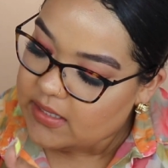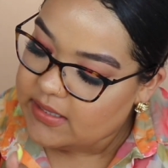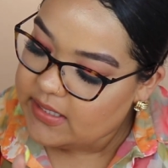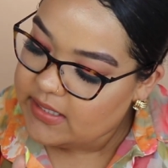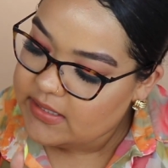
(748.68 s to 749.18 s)

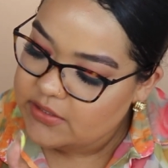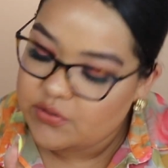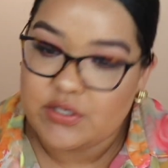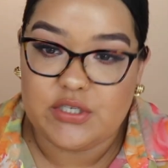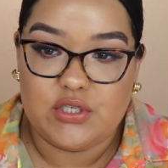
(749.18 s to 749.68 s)
These, you
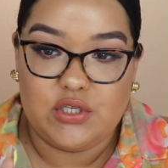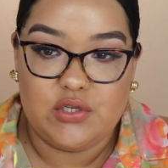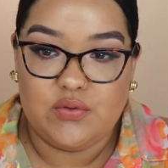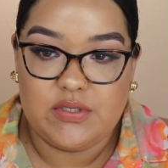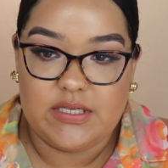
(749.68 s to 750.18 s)
can just
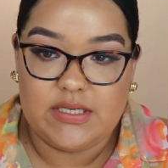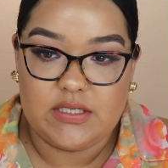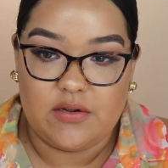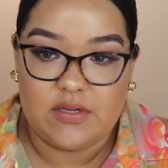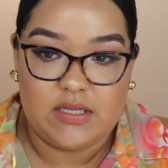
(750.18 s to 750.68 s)
use these
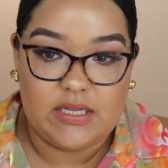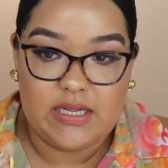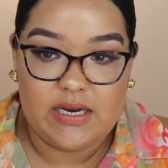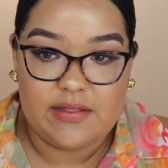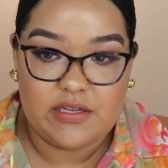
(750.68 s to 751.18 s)
on the
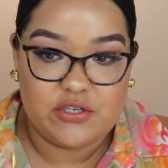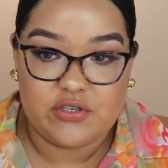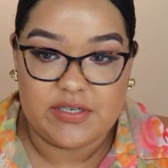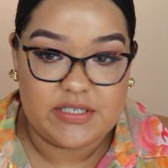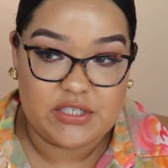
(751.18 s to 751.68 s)
lid and then
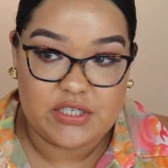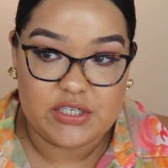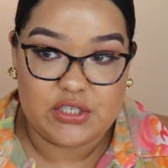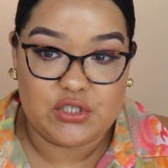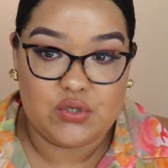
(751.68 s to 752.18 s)

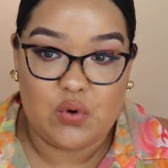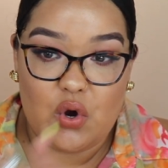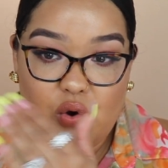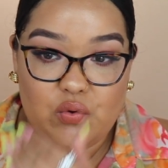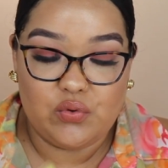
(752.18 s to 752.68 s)
transition. Just do a
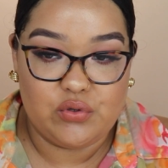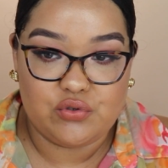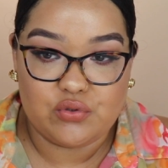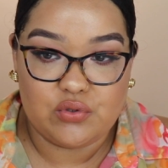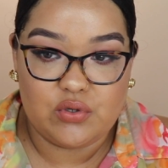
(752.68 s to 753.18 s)
whole
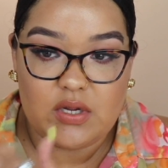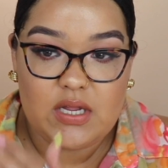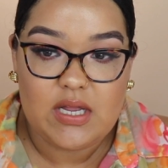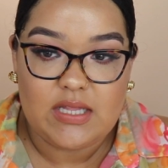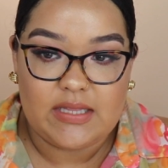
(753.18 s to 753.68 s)
neutral,
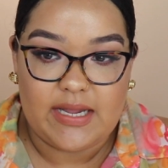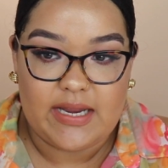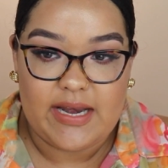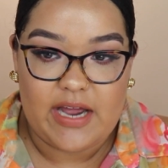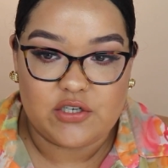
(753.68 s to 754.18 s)

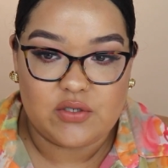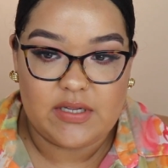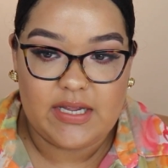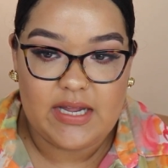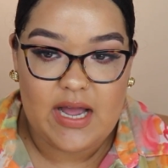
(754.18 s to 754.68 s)
like natural
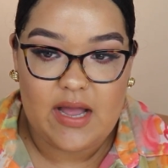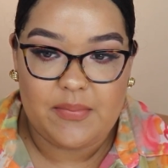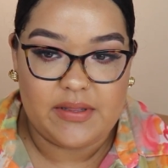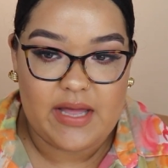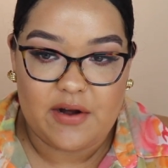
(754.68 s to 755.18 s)
looking eye.
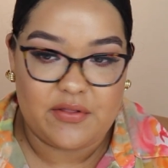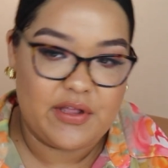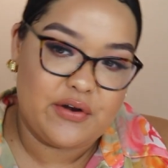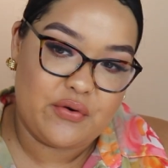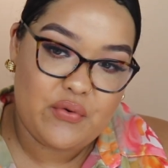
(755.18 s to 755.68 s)
Put that on the
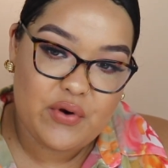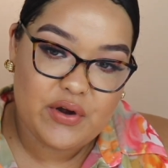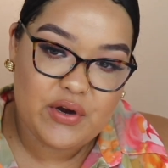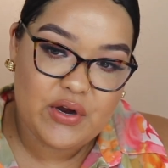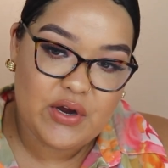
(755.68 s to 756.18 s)
inner
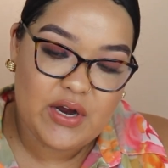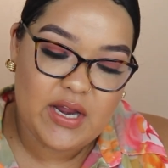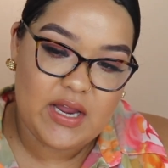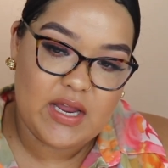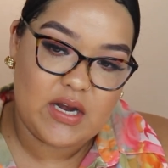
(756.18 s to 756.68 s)
corner
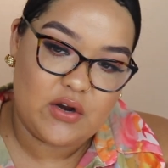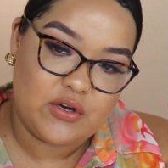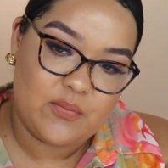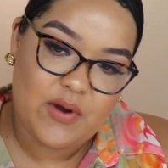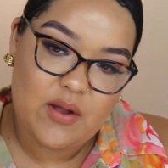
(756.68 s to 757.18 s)
and on
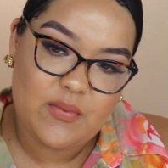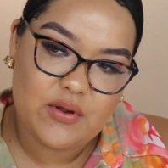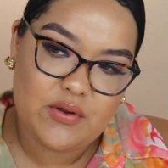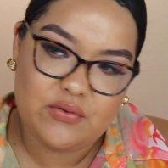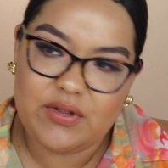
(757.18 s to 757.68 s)
your brow
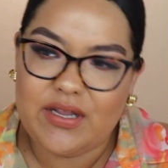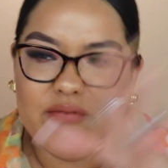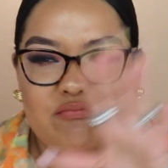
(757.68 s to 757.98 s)
bone. Like,